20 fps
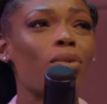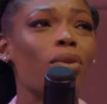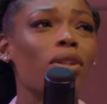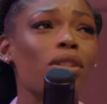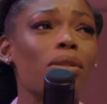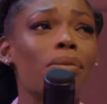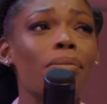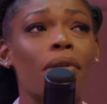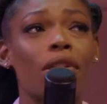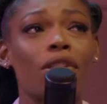
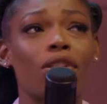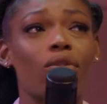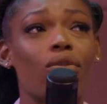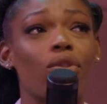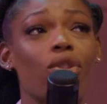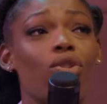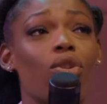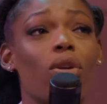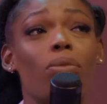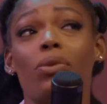wasn't much of
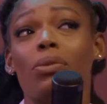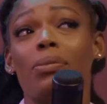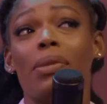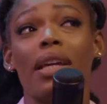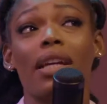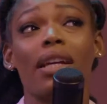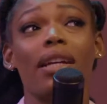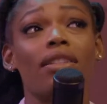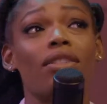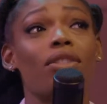a
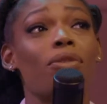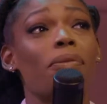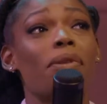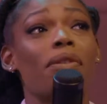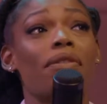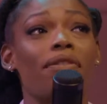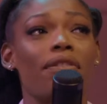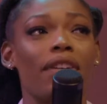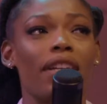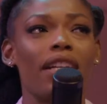troublemaker, to
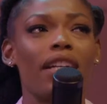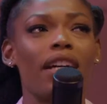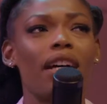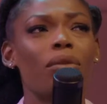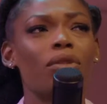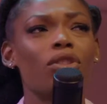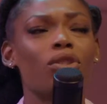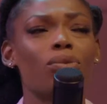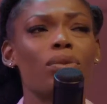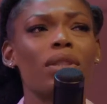be fair. I
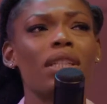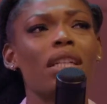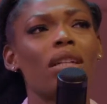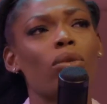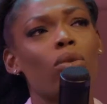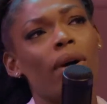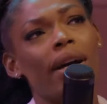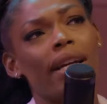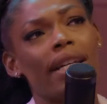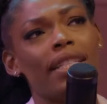was really
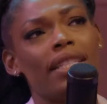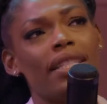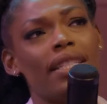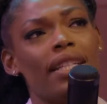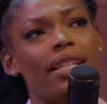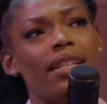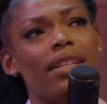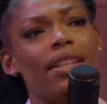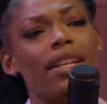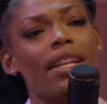quiet.
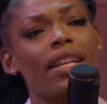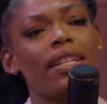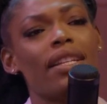And